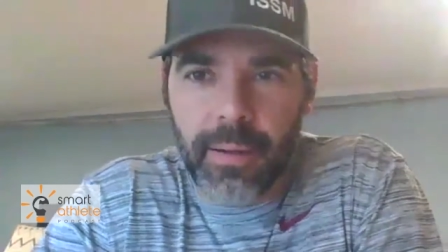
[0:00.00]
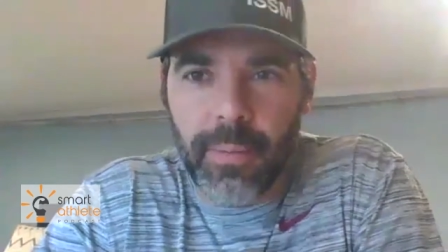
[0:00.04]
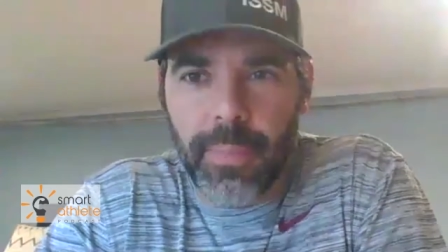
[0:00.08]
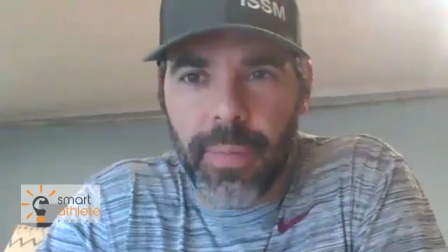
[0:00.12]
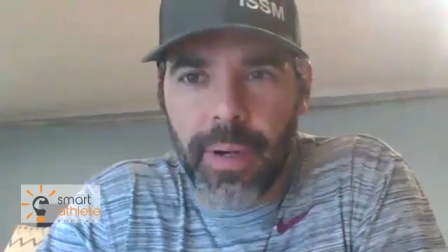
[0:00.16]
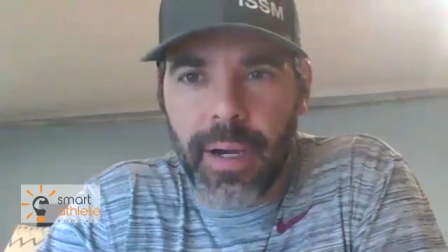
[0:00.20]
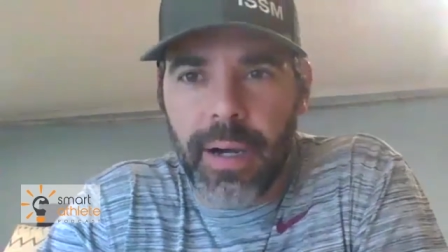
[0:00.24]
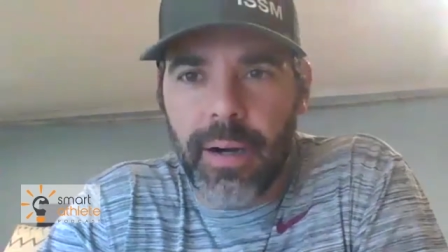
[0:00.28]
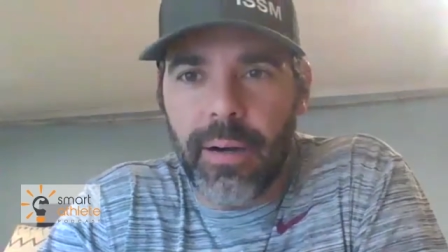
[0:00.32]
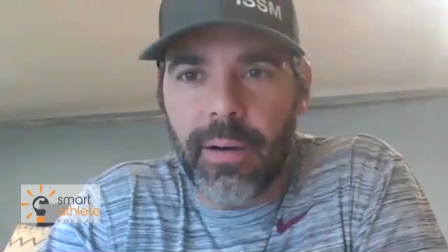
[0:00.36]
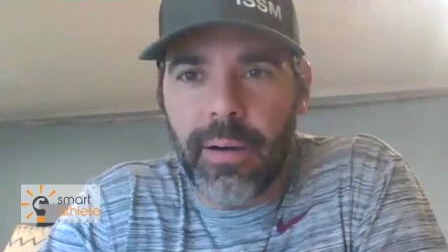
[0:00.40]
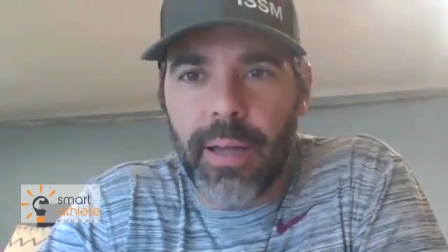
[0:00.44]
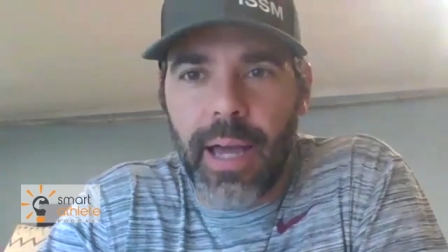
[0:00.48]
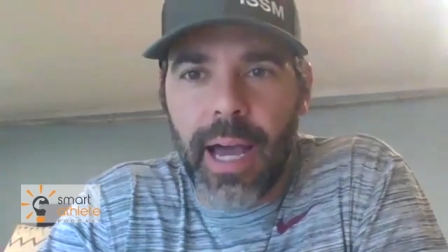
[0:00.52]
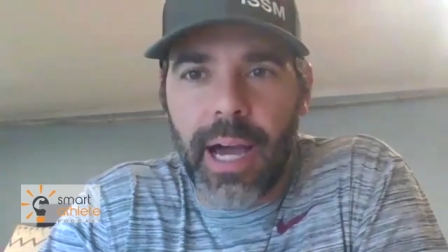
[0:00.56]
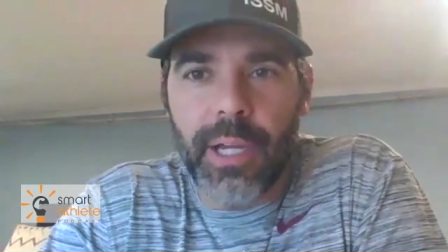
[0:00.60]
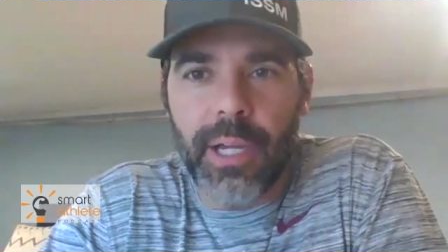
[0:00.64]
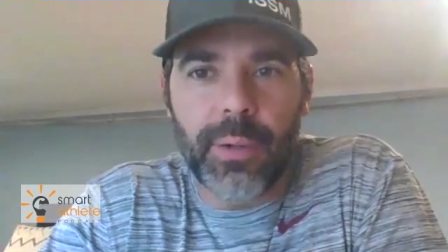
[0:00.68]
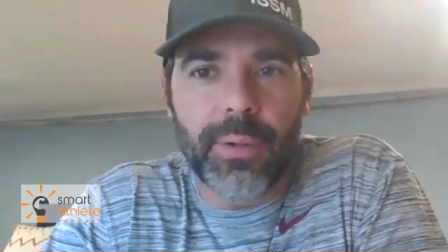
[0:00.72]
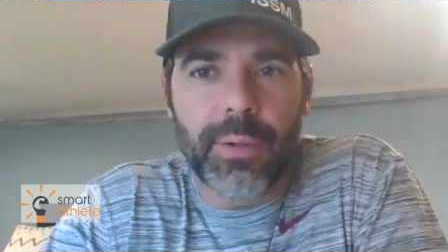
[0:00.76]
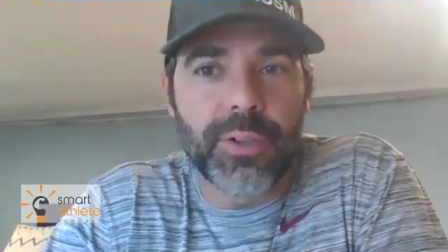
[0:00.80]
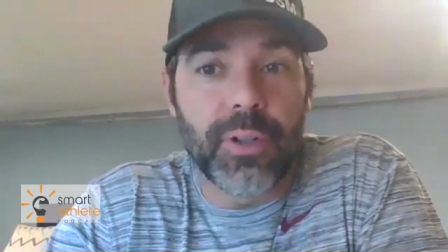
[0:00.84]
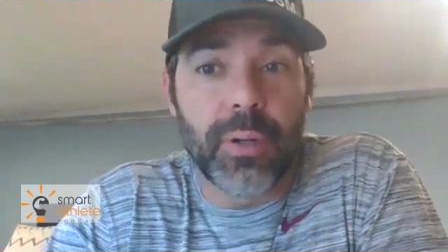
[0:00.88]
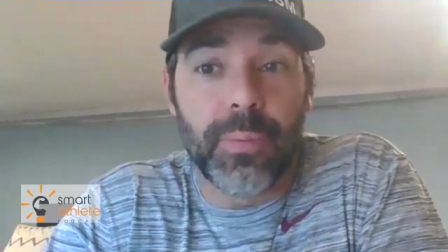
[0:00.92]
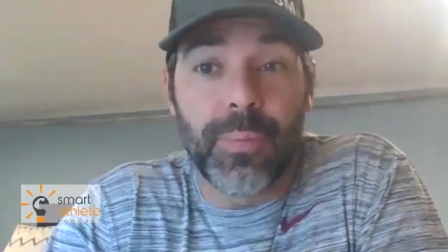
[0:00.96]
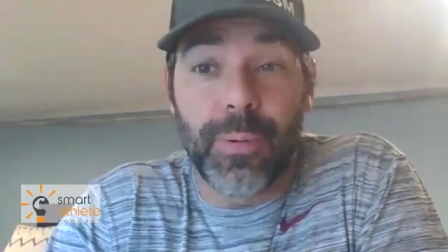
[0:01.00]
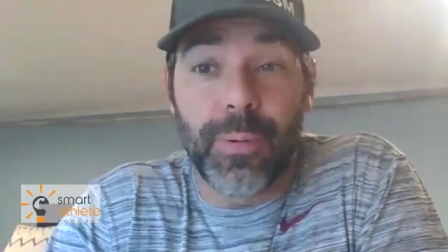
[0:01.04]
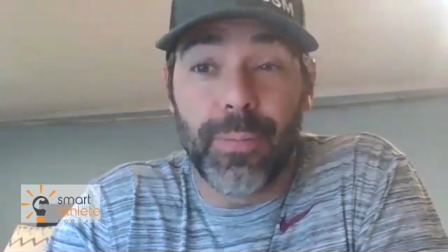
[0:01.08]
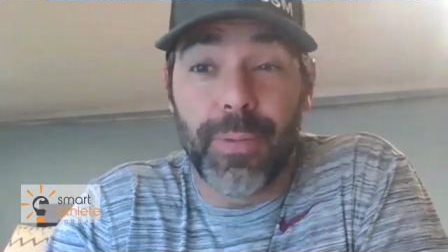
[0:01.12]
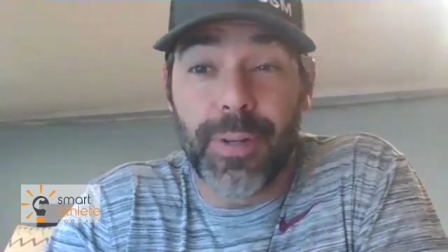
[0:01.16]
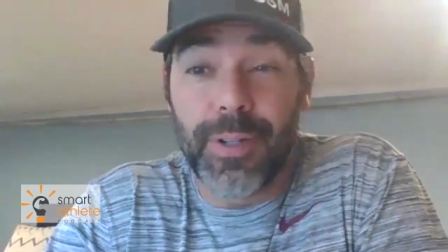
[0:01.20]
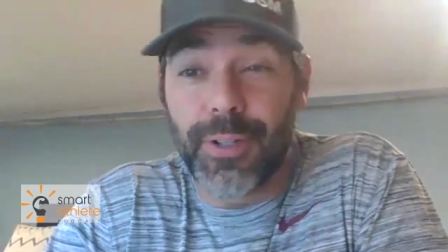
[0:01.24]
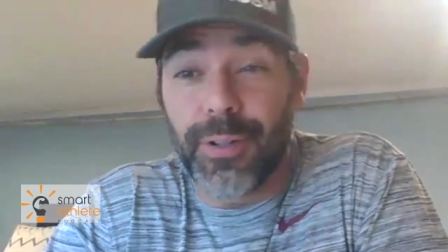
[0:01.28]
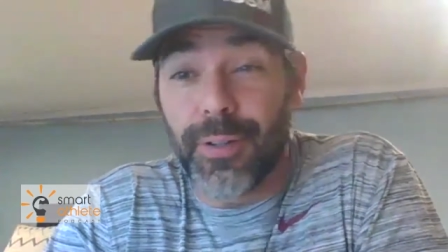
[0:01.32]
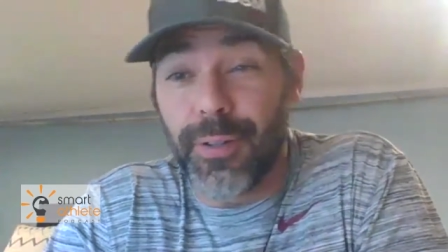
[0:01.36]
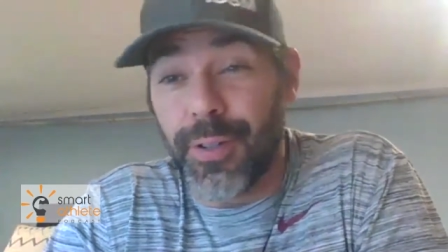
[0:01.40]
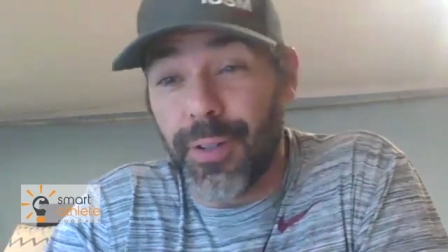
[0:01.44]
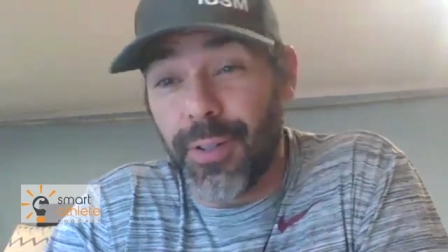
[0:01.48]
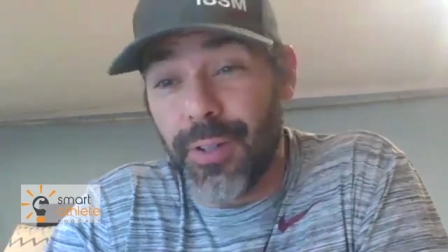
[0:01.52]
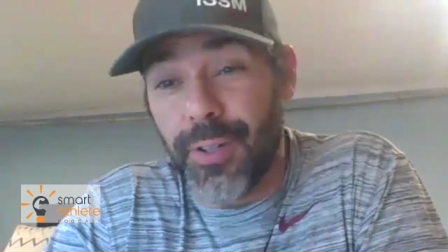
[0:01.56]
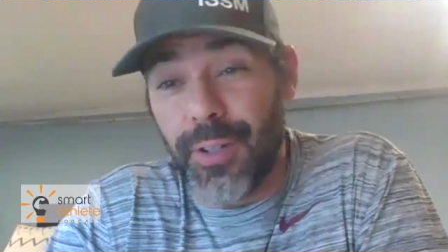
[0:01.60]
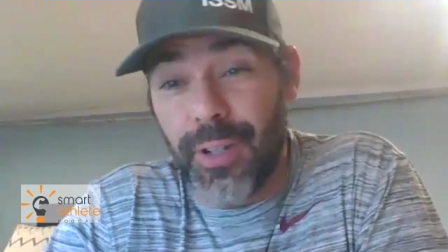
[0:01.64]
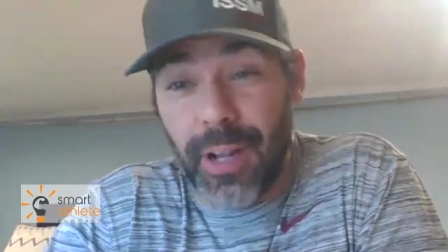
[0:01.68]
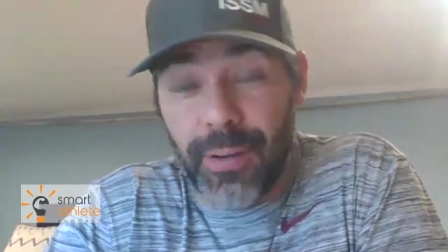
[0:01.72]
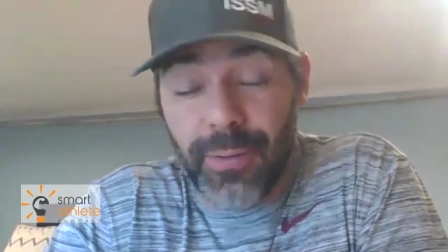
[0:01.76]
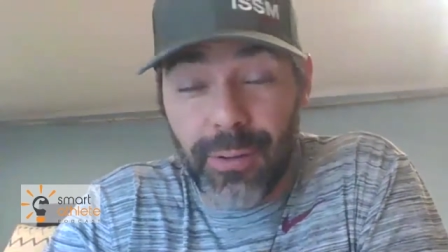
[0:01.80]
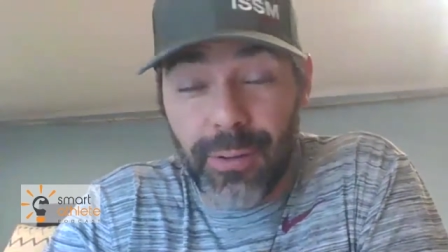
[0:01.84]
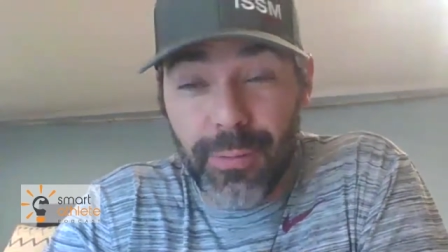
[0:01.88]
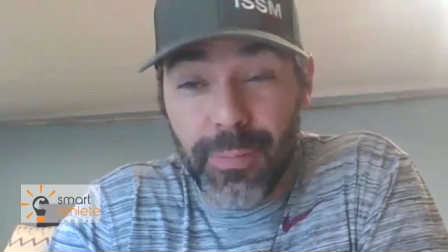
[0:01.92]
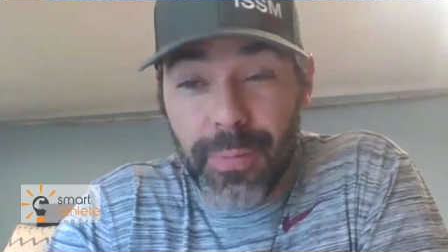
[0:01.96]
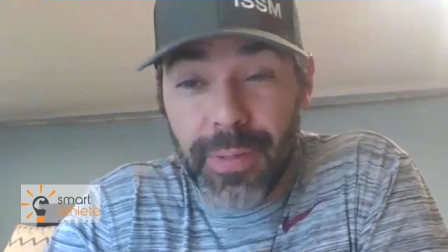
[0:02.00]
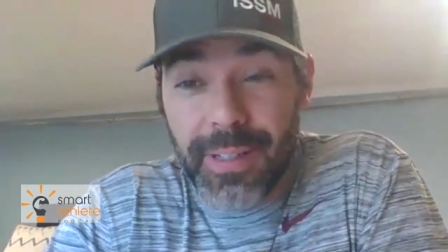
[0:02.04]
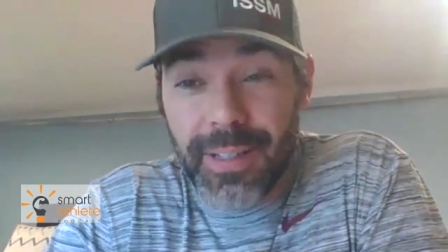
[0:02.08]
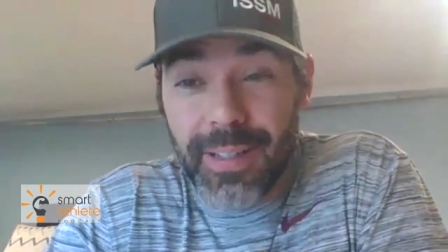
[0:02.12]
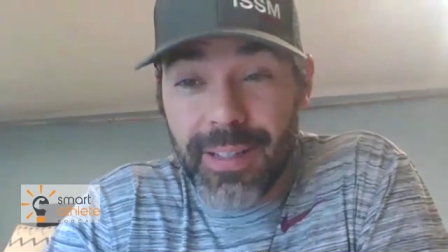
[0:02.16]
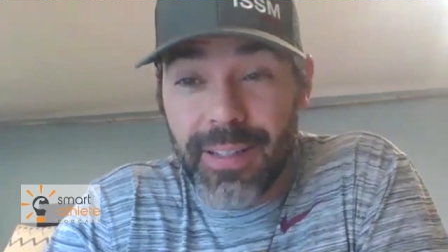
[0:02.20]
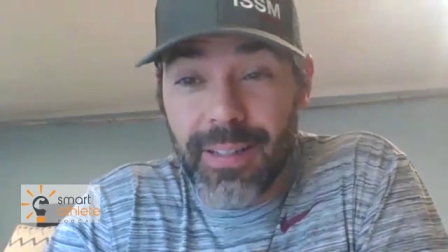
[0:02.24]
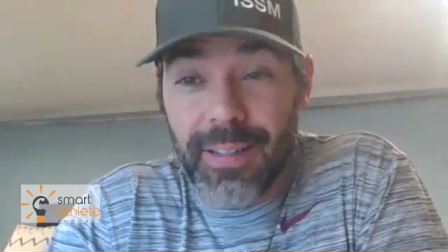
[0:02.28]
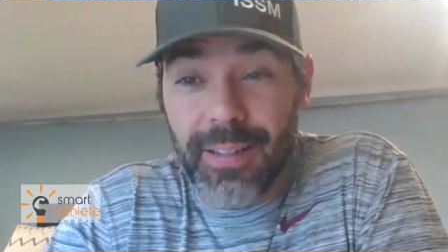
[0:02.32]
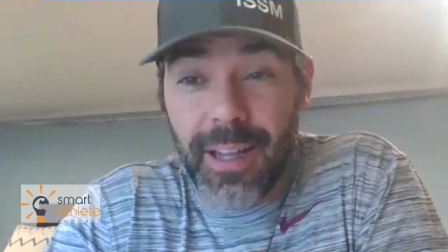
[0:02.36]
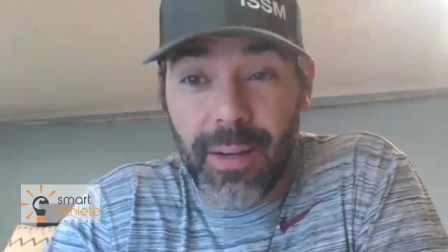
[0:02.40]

about how you interpret research in general because right.